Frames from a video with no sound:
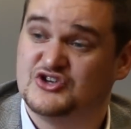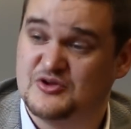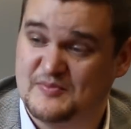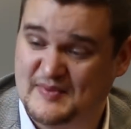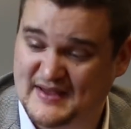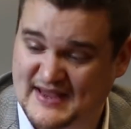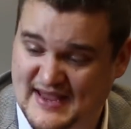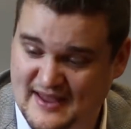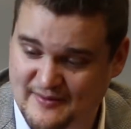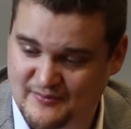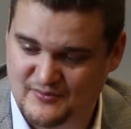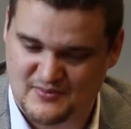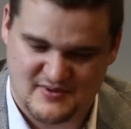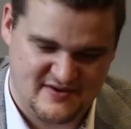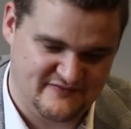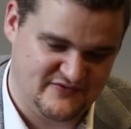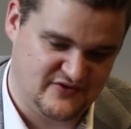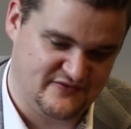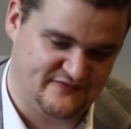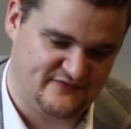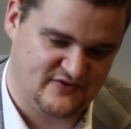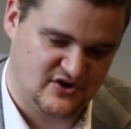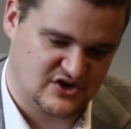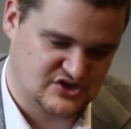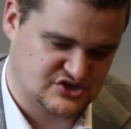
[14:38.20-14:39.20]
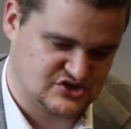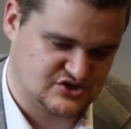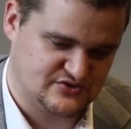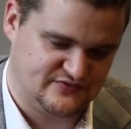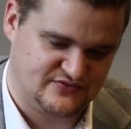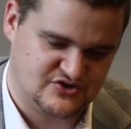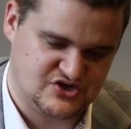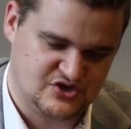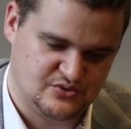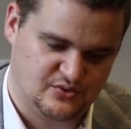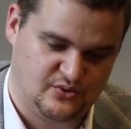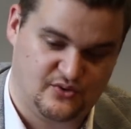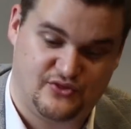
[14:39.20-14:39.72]
to begin with, your
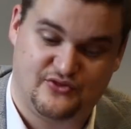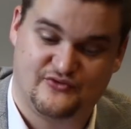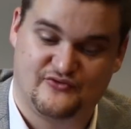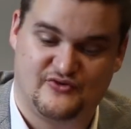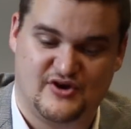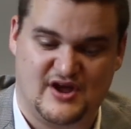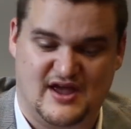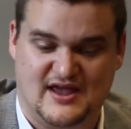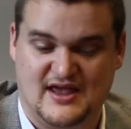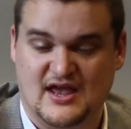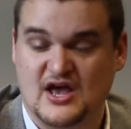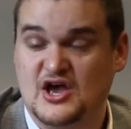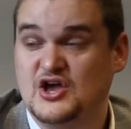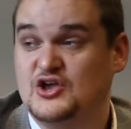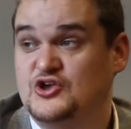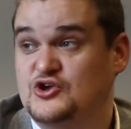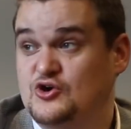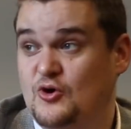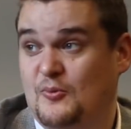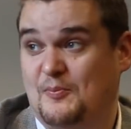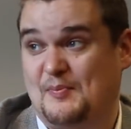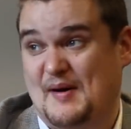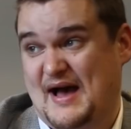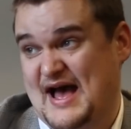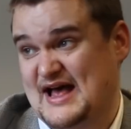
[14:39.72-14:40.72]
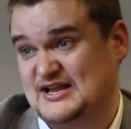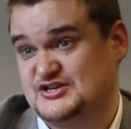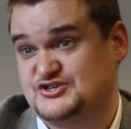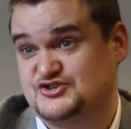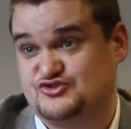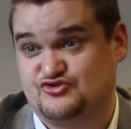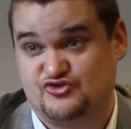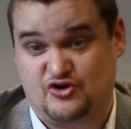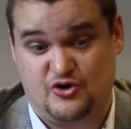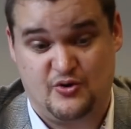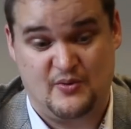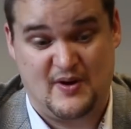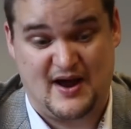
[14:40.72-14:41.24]
first two or three, you'll pass
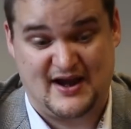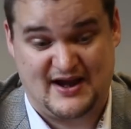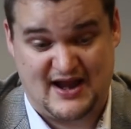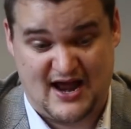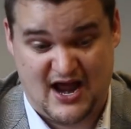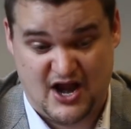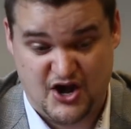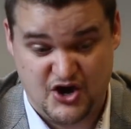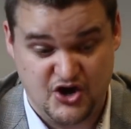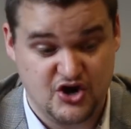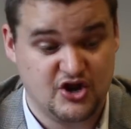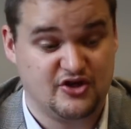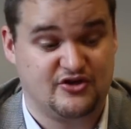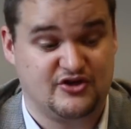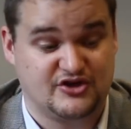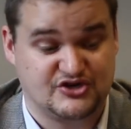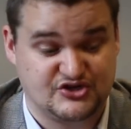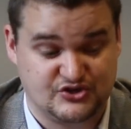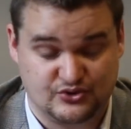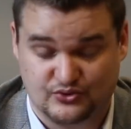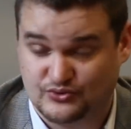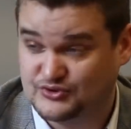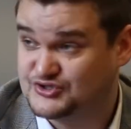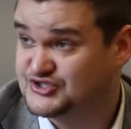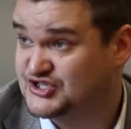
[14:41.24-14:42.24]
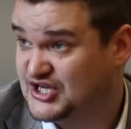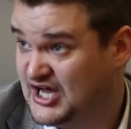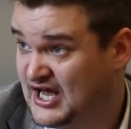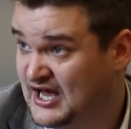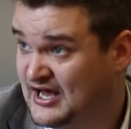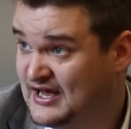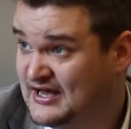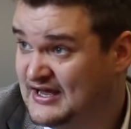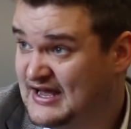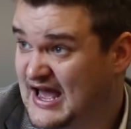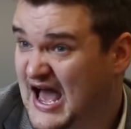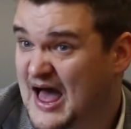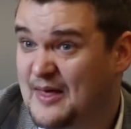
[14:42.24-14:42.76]
through another
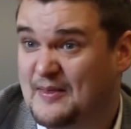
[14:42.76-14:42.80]
sourcer,